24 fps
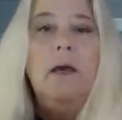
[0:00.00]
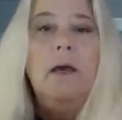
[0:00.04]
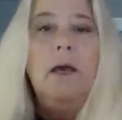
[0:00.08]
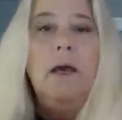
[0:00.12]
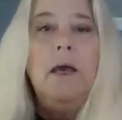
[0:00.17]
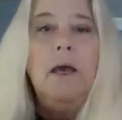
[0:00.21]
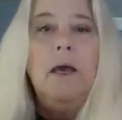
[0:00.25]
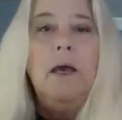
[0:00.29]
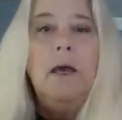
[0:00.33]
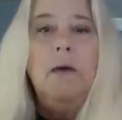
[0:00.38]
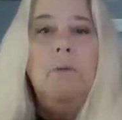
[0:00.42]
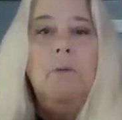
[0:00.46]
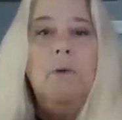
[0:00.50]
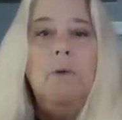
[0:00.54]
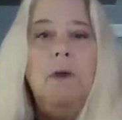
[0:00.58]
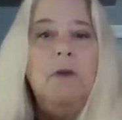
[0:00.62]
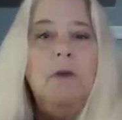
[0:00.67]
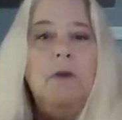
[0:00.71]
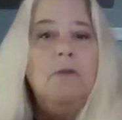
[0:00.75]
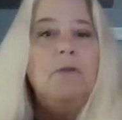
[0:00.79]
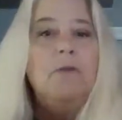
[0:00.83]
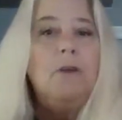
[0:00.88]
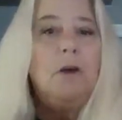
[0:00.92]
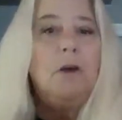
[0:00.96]
And we
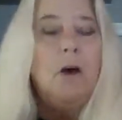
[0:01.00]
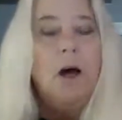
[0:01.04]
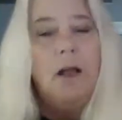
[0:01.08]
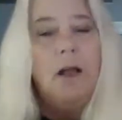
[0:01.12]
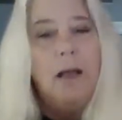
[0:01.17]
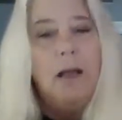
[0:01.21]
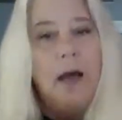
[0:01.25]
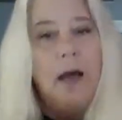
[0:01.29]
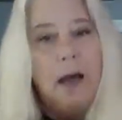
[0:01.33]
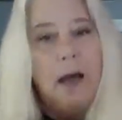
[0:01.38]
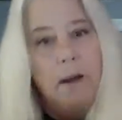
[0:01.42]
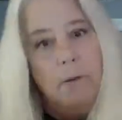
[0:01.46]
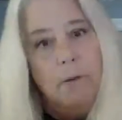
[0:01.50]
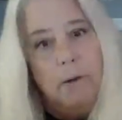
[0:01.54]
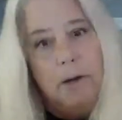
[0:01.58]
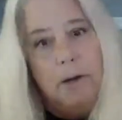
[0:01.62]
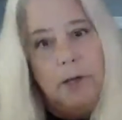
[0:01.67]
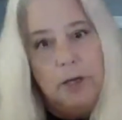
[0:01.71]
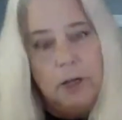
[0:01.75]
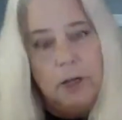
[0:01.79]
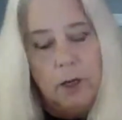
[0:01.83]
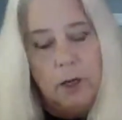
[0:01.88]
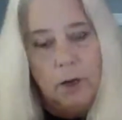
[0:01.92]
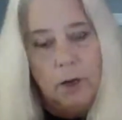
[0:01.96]
used to call our
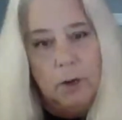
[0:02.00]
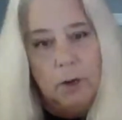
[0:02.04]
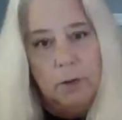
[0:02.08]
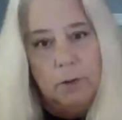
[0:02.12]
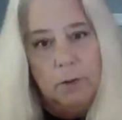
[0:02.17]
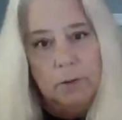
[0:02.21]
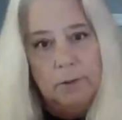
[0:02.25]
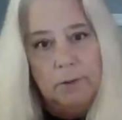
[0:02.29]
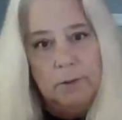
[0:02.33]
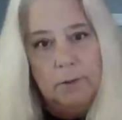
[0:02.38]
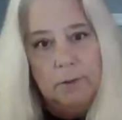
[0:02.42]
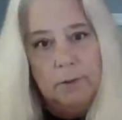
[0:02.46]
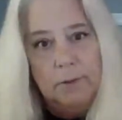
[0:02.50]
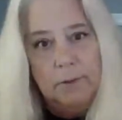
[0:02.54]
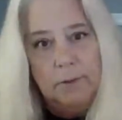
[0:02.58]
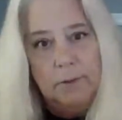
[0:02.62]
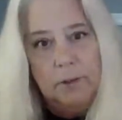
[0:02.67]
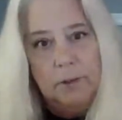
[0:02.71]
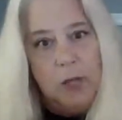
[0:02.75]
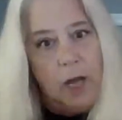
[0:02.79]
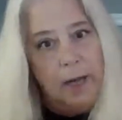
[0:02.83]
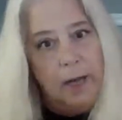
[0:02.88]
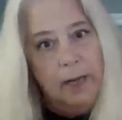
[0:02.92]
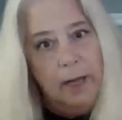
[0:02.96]
show
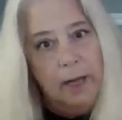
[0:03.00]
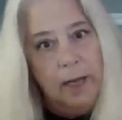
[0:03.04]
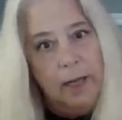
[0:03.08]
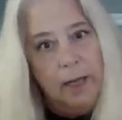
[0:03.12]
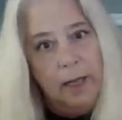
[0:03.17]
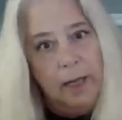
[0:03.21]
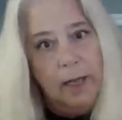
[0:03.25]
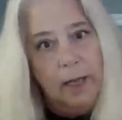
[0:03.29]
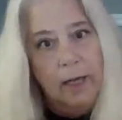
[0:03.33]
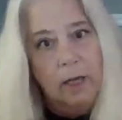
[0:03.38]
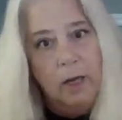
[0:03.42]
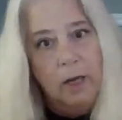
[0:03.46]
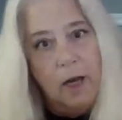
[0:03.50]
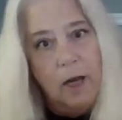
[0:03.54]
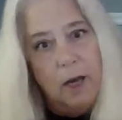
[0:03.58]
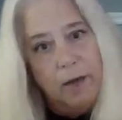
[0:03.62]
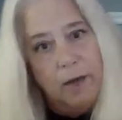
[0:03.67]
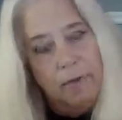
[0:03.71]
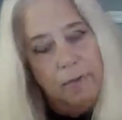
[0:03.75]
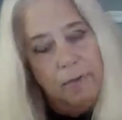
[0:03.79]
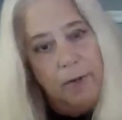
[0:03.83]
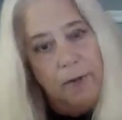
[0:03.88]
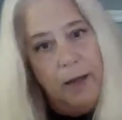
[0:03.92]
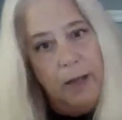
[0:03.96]
Not Naked and
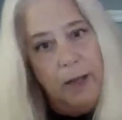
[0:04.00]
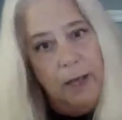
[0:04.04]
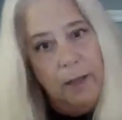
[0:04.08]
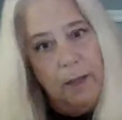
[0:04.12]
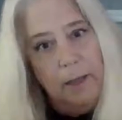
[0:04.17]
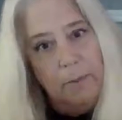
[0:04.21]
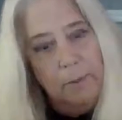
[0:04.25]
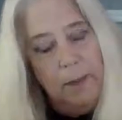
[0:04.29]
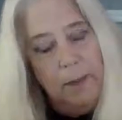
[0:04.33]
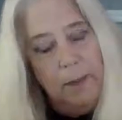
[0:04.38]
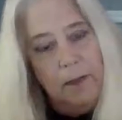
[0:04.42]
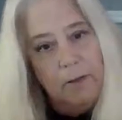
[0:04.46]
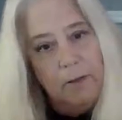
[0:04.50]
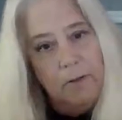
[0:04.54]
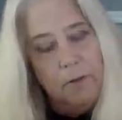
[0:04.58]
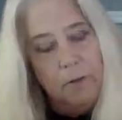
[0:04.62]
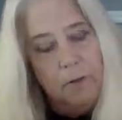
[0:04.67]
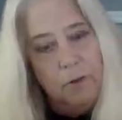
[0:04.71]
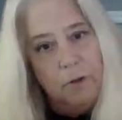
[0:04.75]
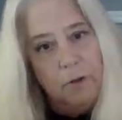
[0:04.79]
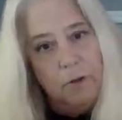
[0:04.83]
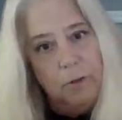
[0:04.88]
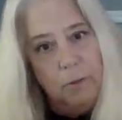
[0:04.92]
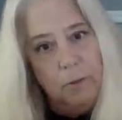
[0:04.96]
Not Afraid because, of
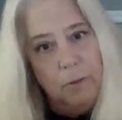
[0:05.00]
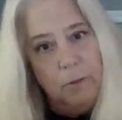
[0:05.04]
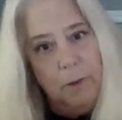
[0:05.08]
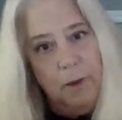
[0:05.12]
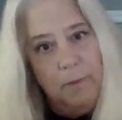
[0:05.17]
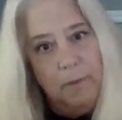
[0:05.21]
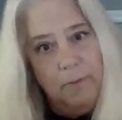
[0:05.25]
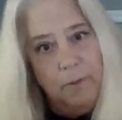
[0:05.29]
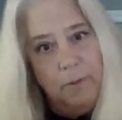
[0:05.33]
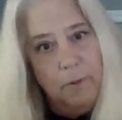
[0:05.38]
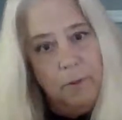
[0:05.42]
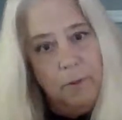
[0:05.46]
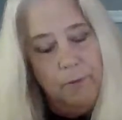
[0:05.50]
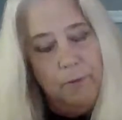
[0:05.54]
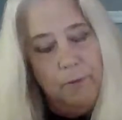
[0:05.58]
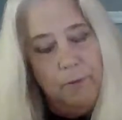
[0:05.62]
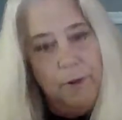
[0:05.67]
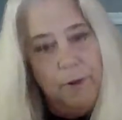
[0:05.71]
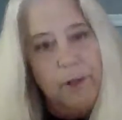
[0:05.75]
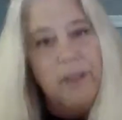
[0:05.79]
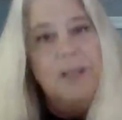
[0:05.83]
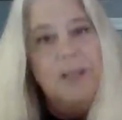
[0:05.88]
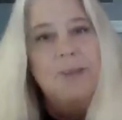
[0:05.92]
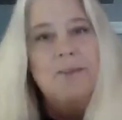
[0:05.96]
course, we were
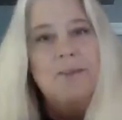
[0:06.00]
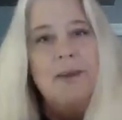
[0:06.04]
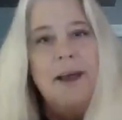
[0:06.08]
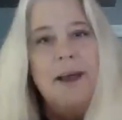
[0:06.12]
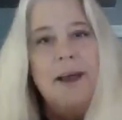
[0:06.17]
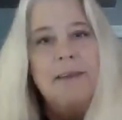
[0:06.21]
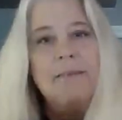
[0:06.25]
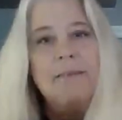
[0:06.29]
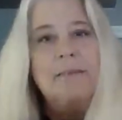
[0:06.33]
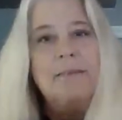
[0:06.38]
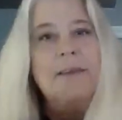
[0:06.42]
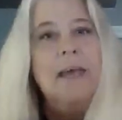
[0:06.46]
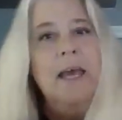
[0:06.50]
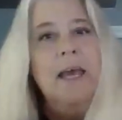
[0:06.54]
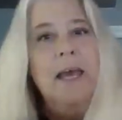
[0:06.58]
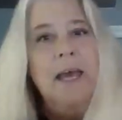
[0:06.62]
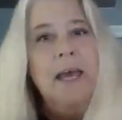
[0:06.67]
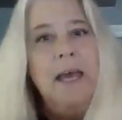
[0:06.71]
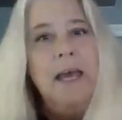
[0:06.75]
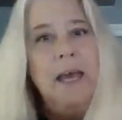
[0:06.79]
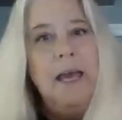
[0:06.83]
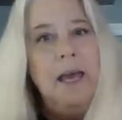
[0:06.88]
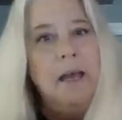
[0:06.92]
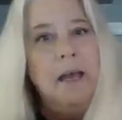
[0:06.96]
fully dressed
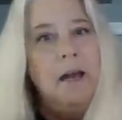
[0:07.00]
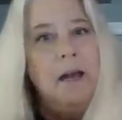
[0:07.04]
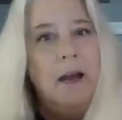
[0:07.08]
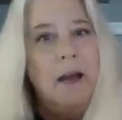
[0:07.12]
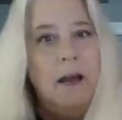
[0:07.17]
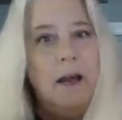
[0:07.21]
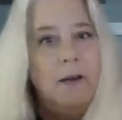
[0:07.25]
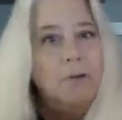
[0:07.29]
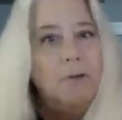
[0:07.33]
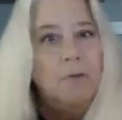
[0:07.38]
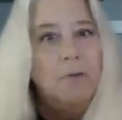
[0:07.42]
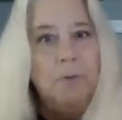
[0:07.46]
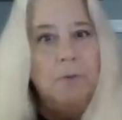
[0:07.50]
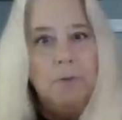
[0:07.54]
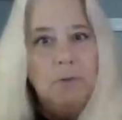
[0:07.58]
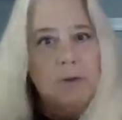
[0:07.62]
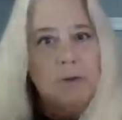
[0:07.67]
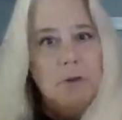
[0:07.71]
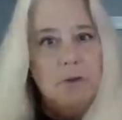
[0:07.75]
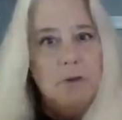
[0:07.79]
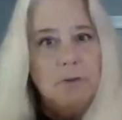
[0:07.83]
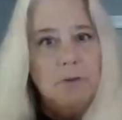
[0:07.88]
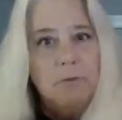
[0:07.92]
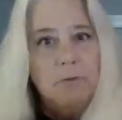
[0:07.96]
and our house was
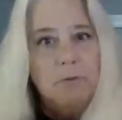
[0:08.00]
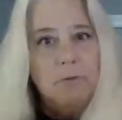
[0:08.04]
just,